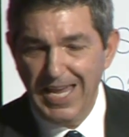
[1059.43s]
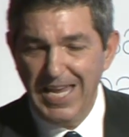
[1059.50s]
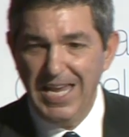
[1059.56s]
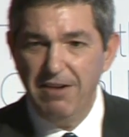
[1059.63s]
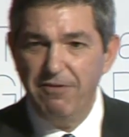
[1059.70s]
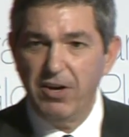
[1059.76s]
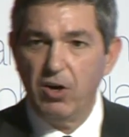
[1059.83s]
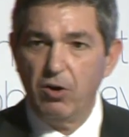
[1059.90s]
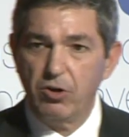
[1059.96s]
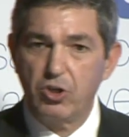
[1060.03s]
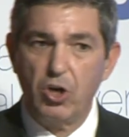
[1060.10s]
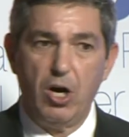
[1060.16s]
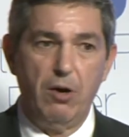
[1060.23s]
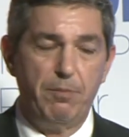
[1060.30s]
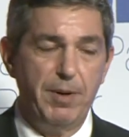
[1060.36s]
even on
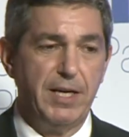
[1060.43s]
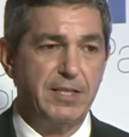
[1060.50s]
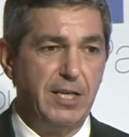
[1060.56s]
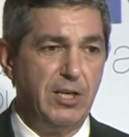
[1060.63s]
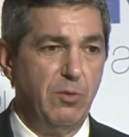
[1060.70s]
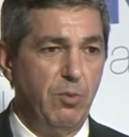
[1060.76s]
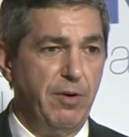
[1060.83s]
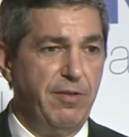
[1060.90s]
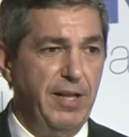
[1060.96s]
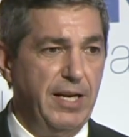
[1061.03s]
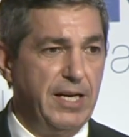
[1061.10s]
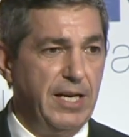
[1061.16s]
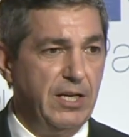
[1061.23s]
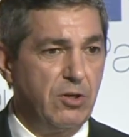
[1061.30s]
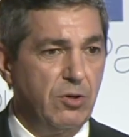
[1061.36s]
topics that you would
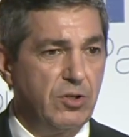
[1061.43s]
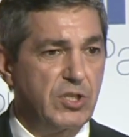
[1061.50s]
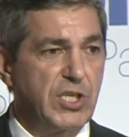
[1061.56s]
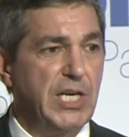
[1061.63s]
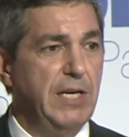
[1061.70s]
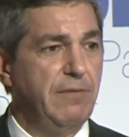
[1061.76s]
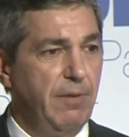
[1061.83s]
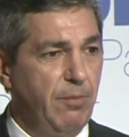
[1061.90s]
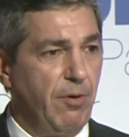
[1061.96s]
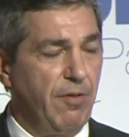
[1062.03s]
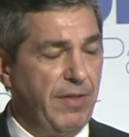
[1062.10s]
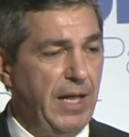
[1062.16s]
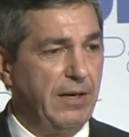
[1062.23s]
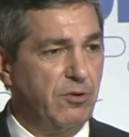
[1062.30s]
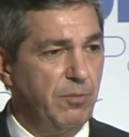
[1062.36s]
think inconceivable
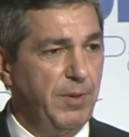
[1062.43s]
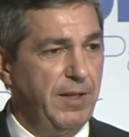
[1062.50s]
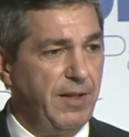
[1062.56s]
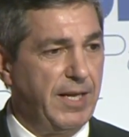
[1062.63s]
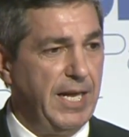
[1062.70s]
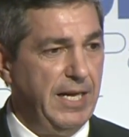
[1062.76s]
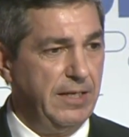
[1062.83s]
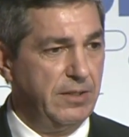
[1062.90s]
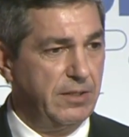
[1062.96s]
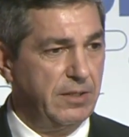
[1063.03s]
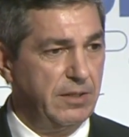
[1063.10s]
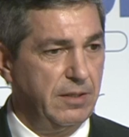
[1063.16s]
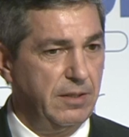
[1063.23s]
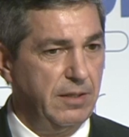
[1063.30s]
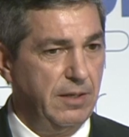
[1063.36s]
that to be the case.